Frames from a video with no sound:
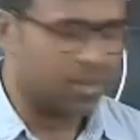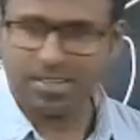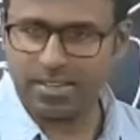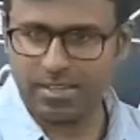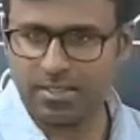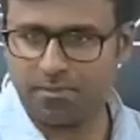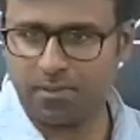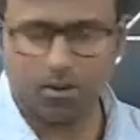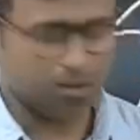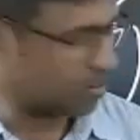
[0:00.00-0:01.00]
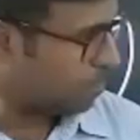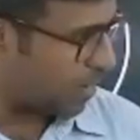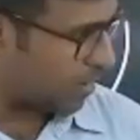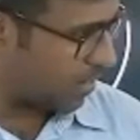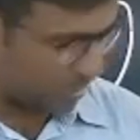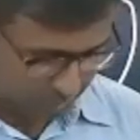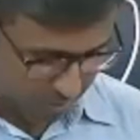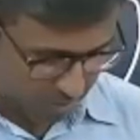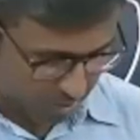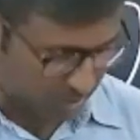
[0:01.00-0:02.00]
And this fellow's party, I
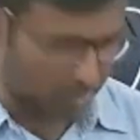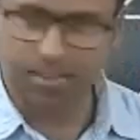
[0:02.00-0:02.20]
forgot.